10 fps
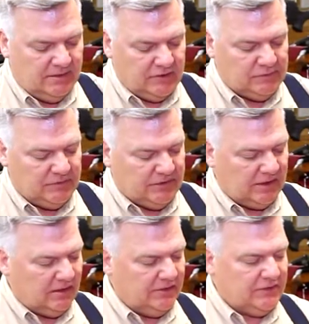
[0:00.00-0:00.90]
this
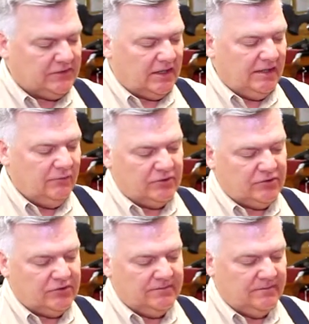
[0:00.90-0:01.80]
particular design,
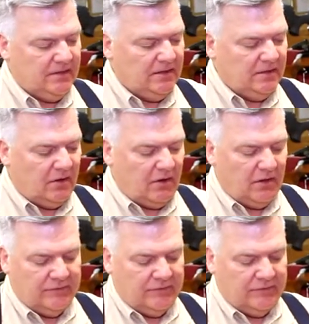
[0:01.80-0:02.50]
which all